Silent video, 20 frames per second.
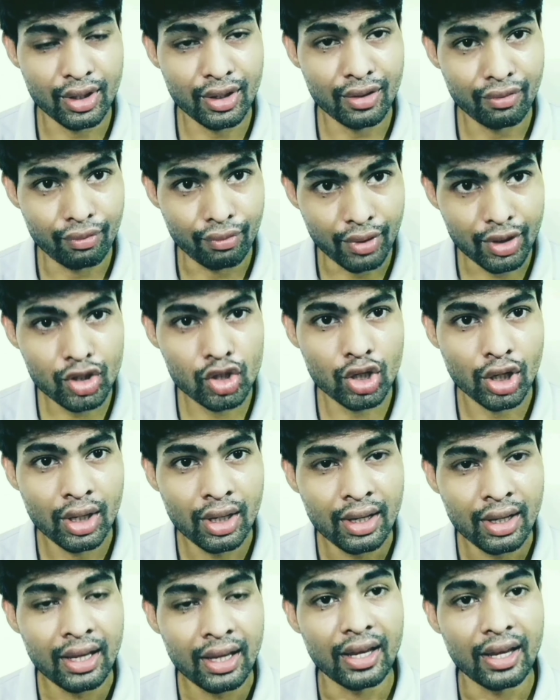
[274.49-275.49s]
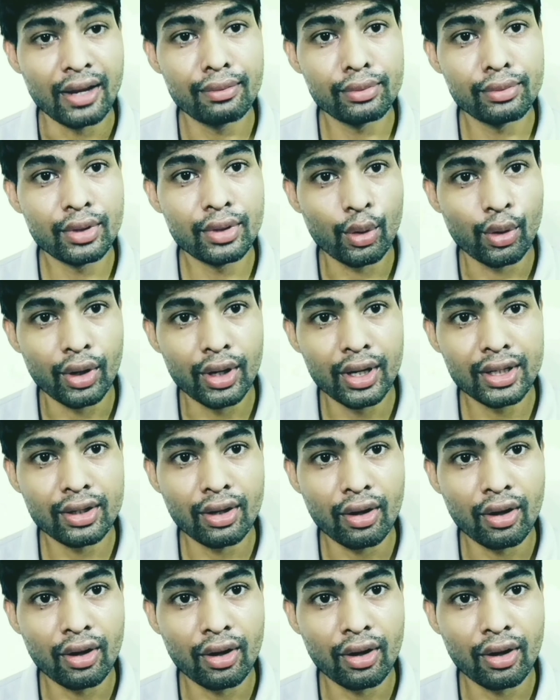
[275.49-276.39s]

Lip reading: in which if the rate